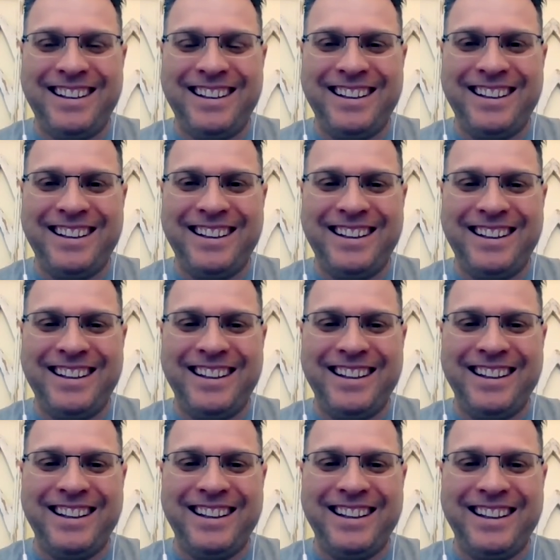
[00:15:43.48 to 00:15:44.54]

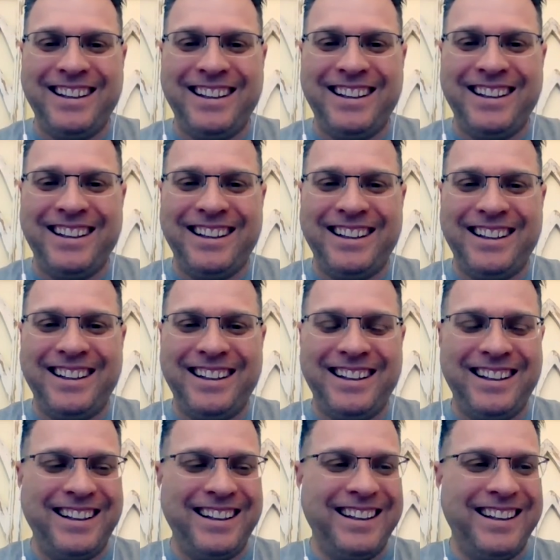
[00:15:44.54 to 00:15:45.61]

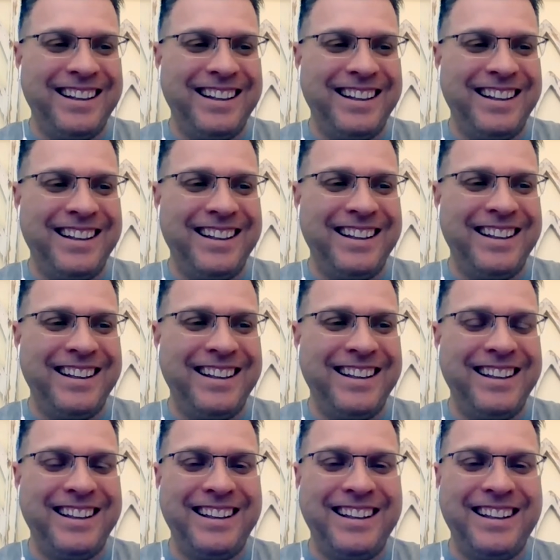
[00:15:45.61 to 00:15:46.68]

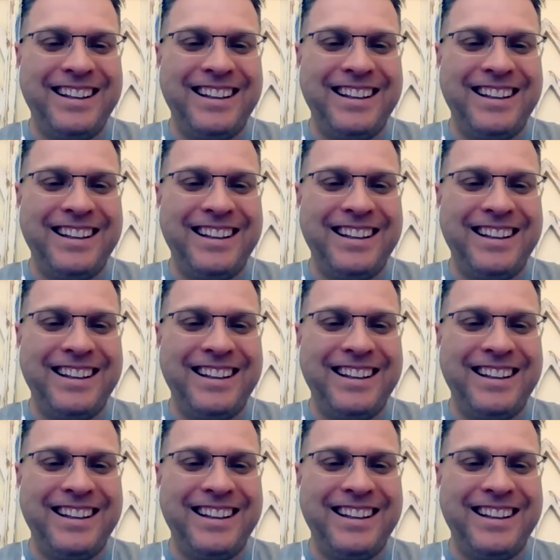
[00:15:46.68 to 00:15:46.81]
[no speech]